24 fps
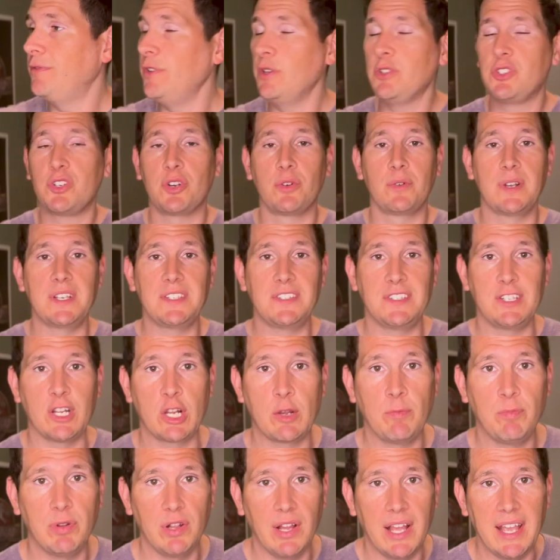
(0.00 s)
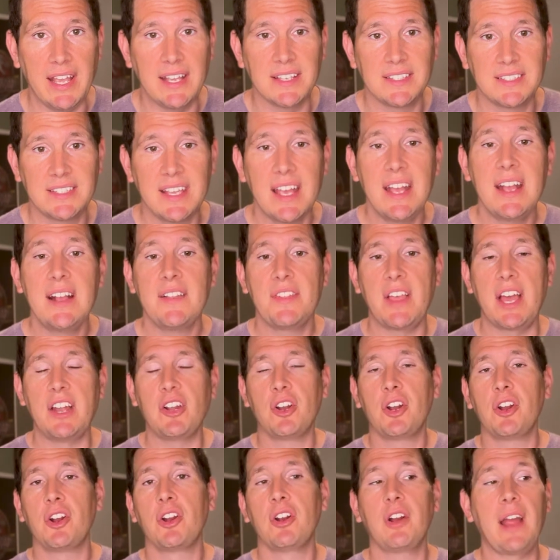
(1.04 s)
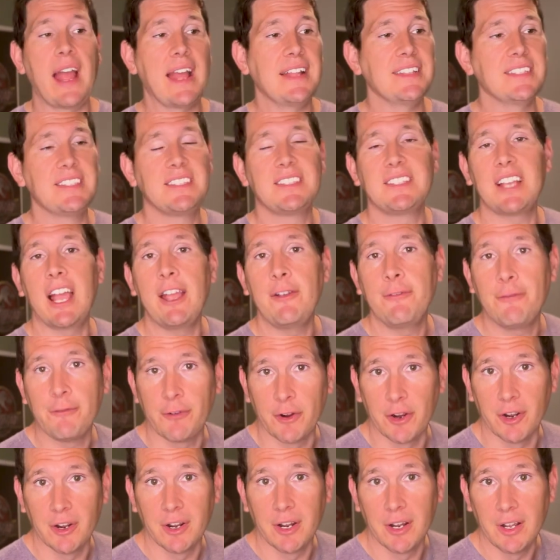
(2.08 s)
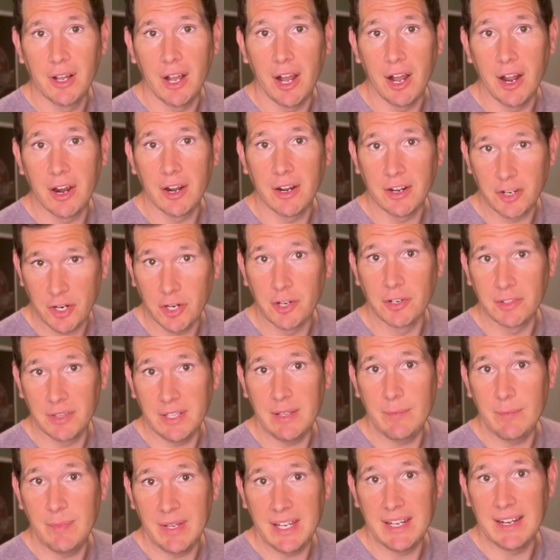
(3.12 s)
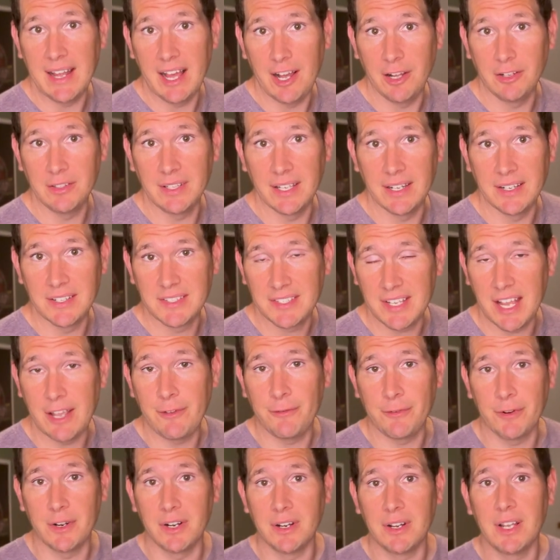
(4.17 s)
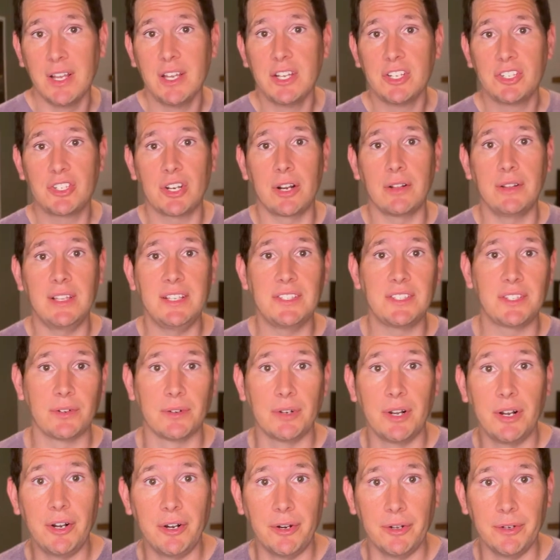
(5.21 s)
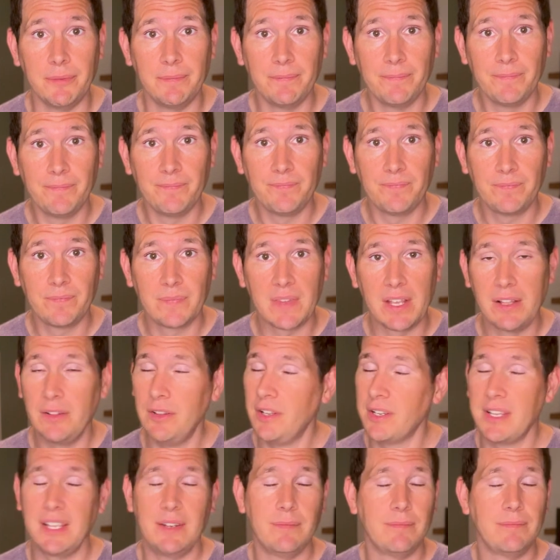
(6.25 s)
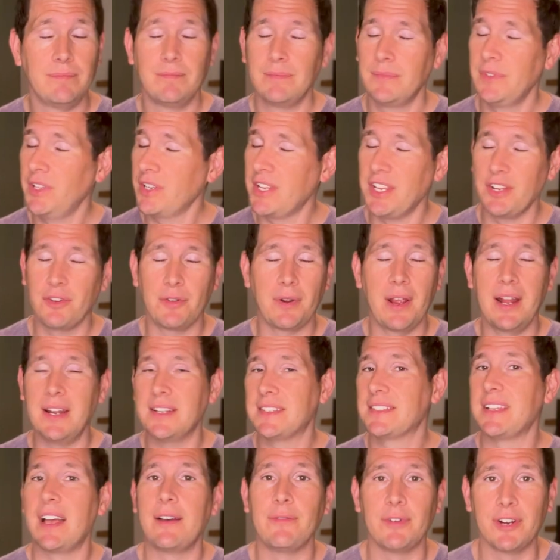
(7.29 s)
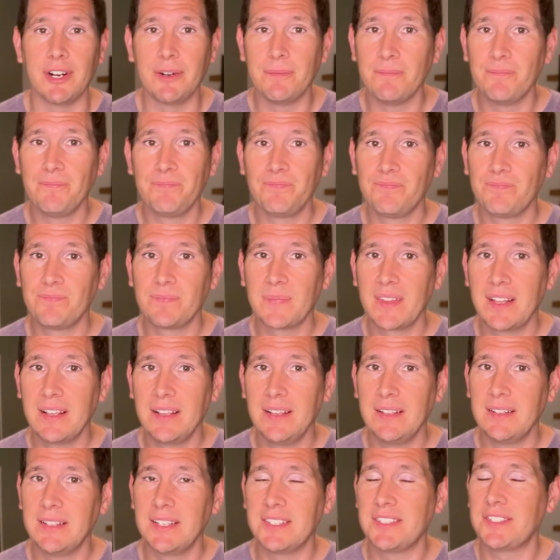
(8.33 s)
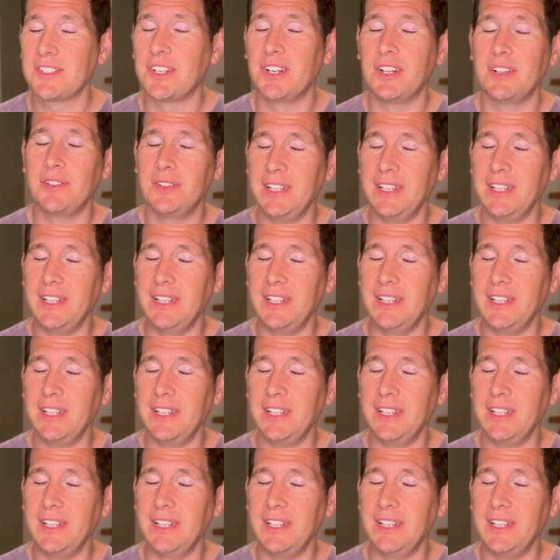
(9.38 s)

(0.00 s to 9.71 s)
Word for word: futuristic place that her and Cypher are currently being held in. Cypher, Charlize Theron, looking, looking great as ever. This is going to